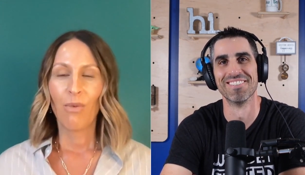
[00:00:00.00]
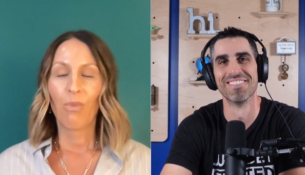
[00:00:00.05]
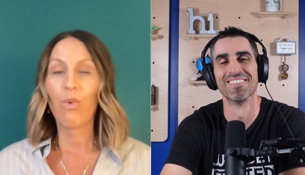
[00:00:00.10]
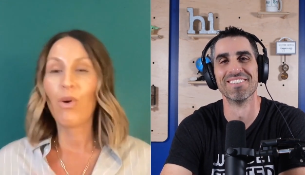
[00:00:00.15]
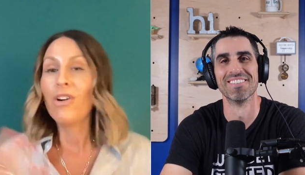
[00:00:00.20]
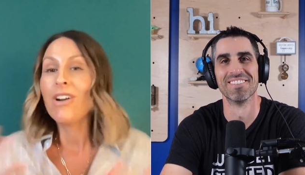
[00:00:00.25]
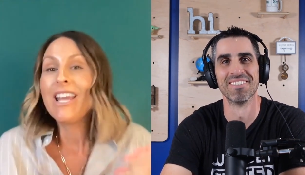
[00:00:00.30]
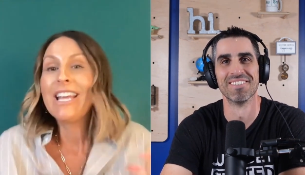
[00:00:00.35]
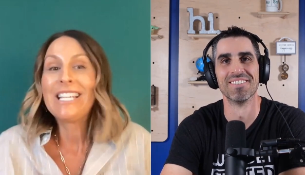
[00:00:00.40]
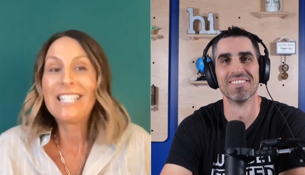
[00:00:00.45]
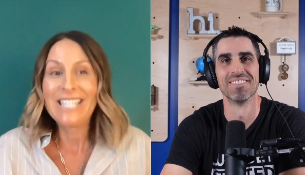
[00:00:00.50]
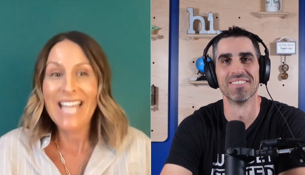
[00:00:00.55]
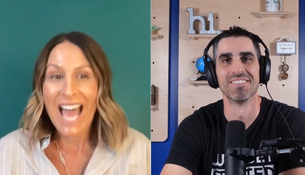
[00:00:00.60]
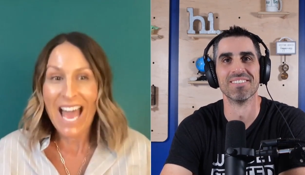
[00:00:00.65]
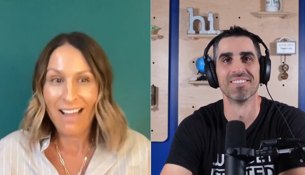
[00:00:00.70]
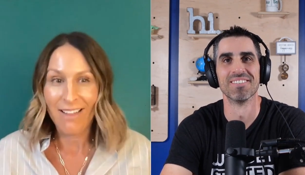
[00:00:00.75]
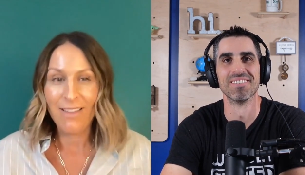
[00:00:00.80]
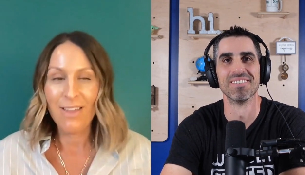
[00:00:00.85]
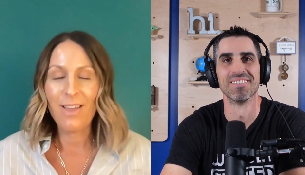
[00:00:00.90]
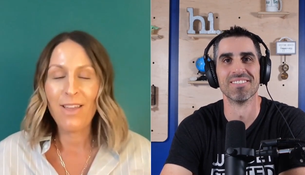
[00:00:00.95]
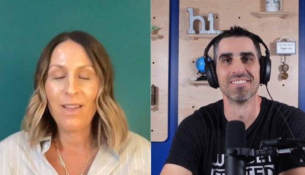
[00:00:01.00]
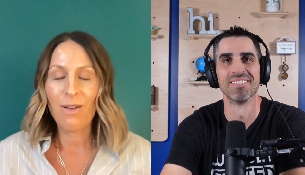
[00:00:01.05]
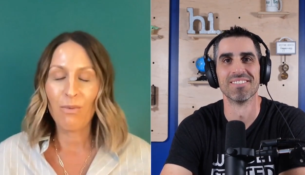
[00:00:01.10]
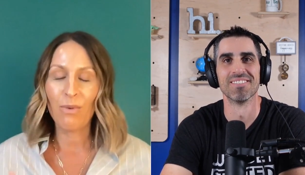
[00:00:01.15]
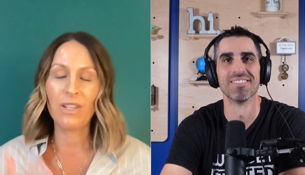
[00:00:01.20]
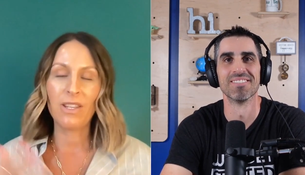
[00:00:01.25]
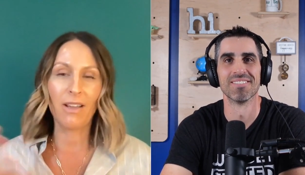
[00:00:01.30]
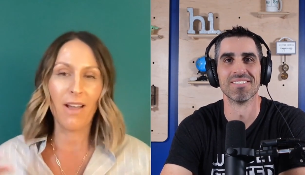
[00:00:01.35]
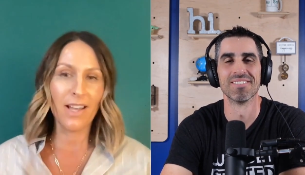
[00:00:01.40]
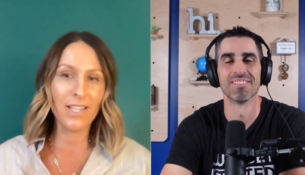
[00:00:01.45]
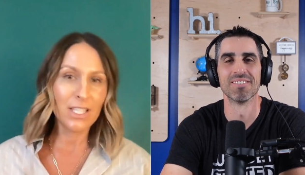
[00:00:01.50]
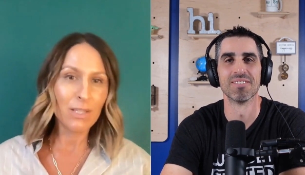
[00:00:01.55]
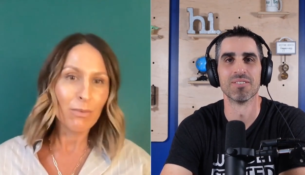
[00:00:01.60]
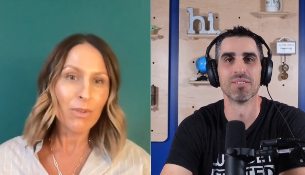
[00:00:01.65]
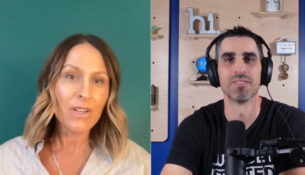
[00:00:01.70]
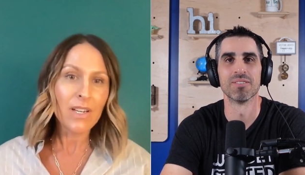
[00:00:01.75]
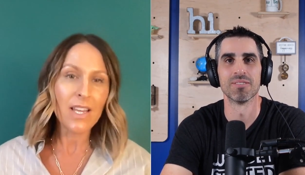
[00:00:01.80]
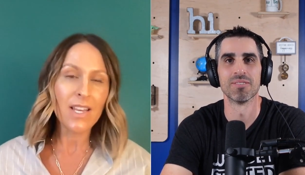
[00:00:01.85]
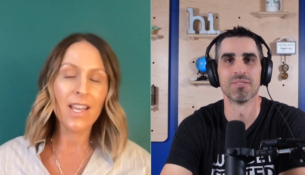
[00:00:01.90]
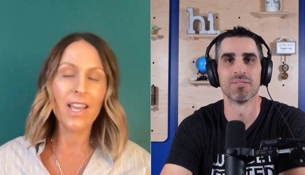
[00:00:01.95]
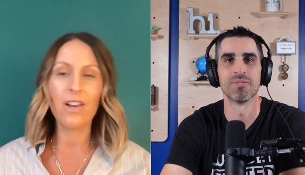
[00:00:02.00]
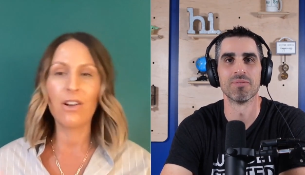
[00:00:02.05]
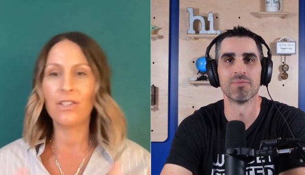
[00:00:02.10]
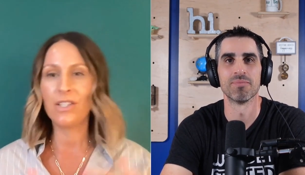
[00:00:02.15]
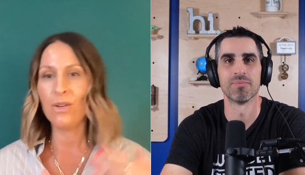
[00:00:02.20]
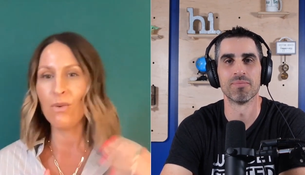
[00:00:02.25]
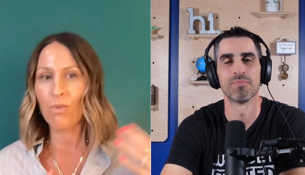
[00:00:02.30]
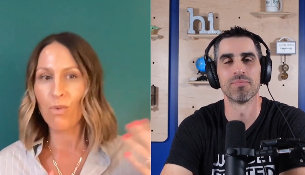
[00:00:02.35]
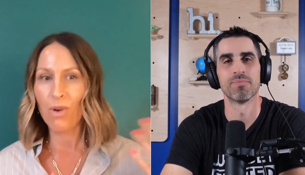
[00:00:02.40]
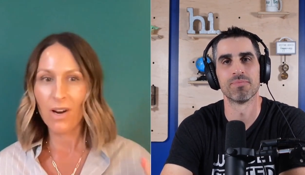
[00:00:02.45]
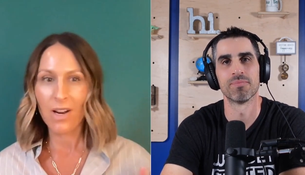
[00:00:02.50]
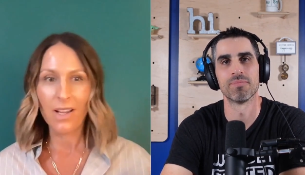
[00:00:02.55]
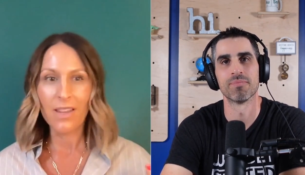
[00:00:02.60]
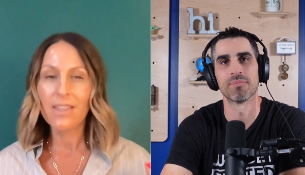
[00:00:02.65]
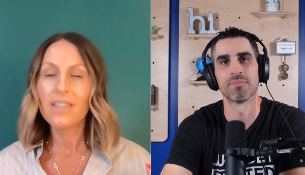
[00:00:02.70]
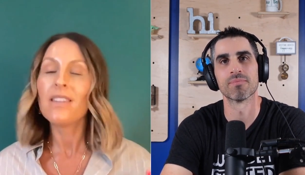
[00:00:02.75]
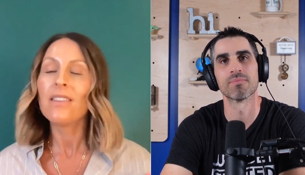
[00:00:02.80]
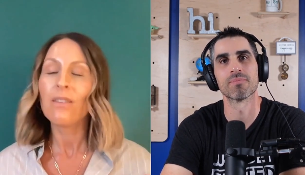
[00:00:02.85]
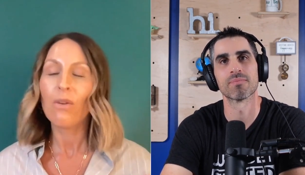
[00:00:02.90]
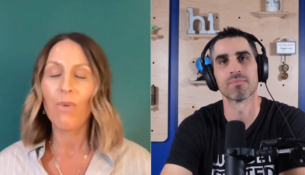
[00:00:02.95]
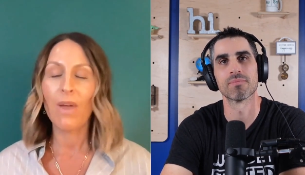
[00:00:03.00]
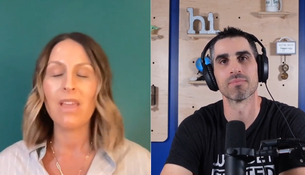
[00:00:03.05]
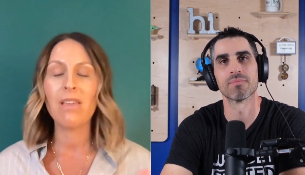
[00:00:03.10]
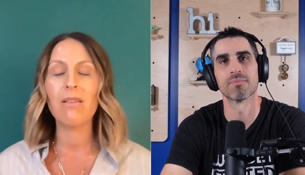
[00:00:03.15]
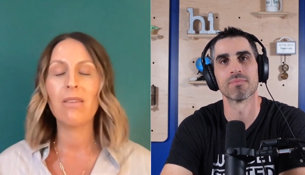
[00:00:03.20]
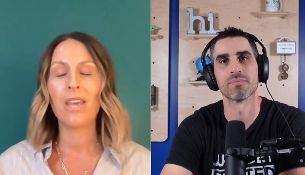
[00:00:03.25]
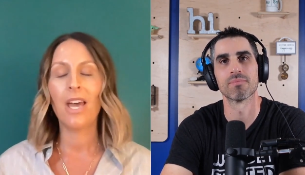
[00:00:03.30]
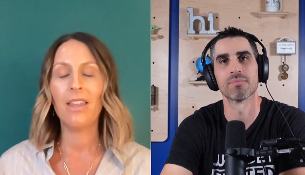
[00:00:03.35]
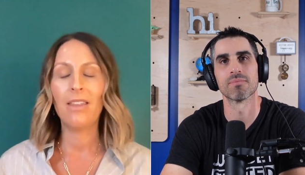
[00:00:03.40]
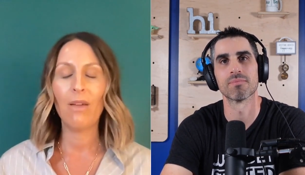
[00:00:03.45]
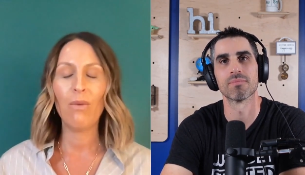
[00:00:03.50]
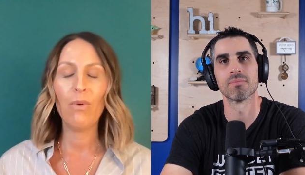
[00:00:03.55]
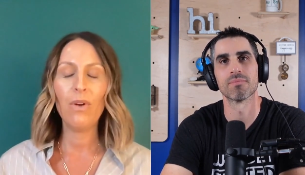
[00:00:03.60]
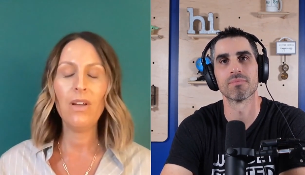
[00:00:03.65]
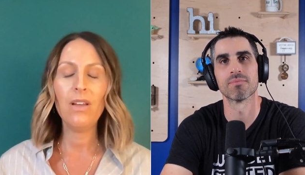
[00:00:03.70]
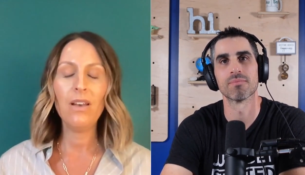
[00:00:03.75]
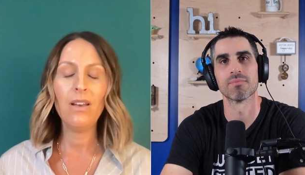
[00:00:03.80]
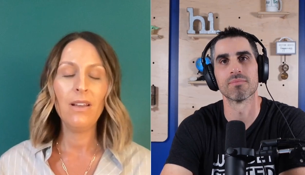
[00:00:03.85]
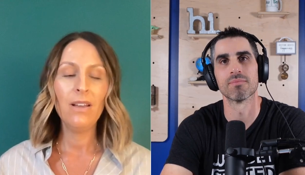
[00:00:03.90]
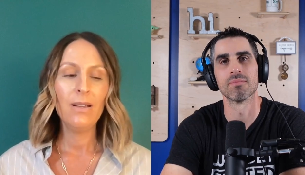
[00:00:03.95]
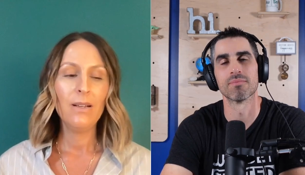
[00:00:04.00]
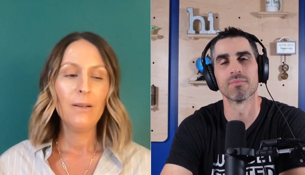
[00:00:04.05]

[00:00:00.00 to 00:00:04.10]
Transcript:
Speaker 1: weren't exactly what the customer needed or didn't work in the way you thought they would.